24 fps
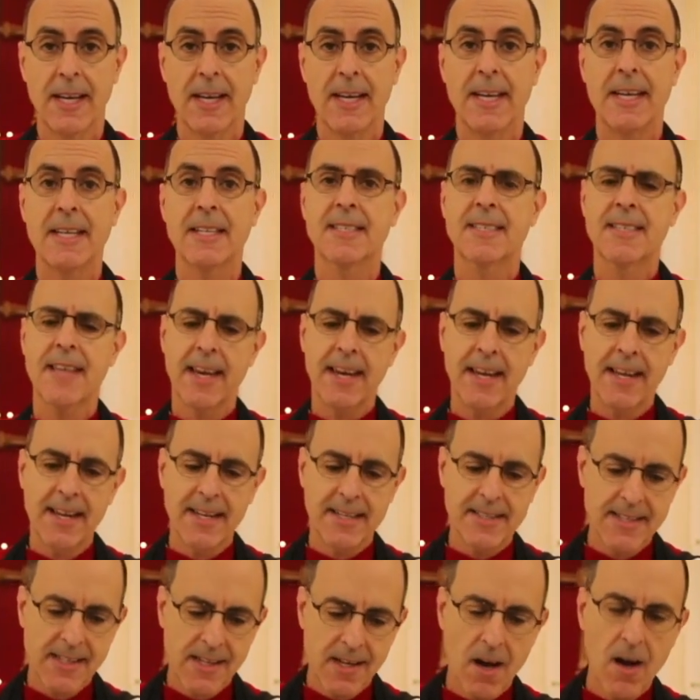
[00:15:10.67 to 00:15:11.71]
is that it
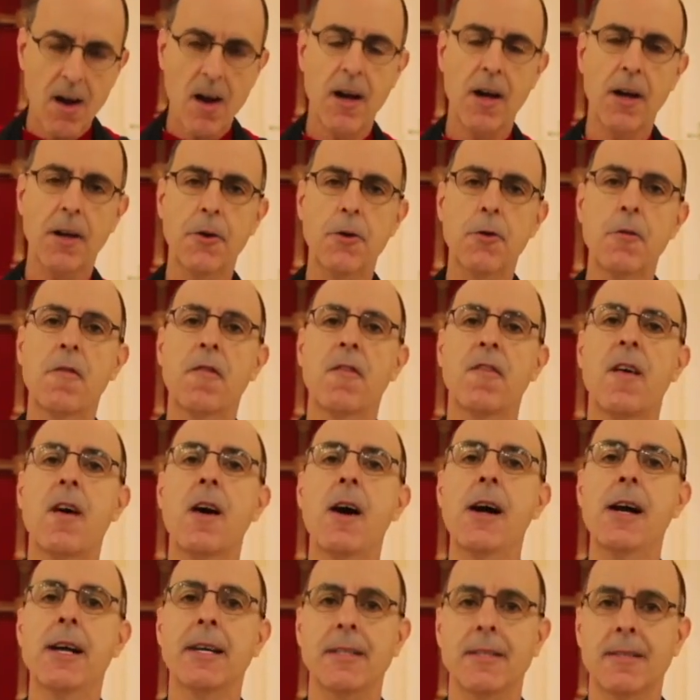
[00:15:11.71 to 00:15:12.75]
is God who
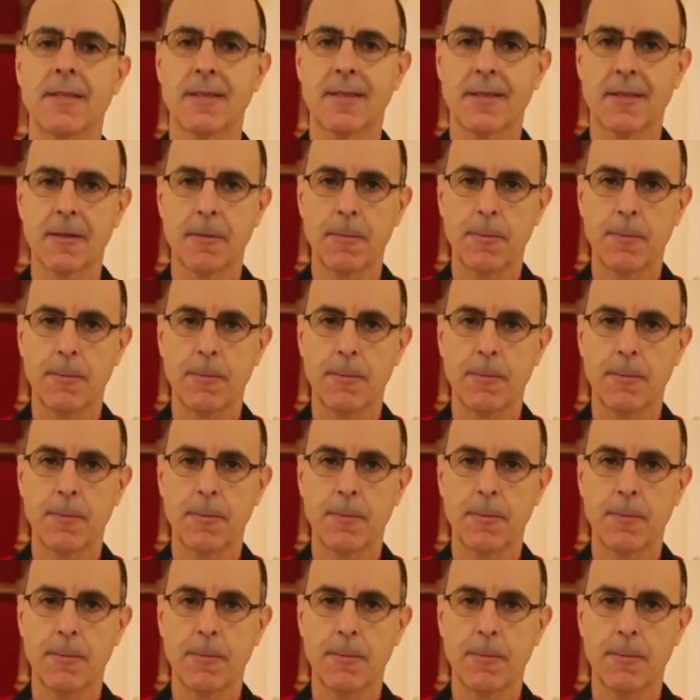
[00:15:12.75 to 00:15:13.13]
finds,